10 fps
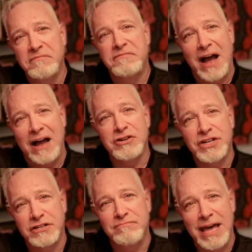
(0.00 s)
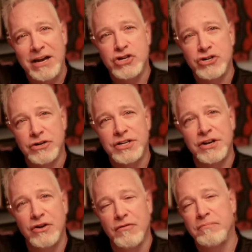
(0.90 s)
5 or 6 managers. And
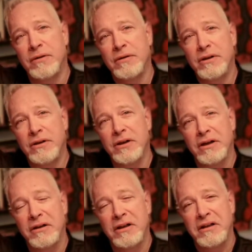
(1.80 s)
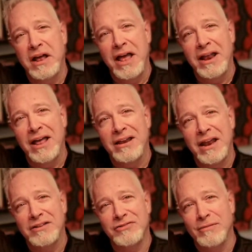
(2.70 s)
and
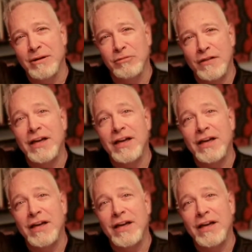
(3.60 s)
is there anybody below that?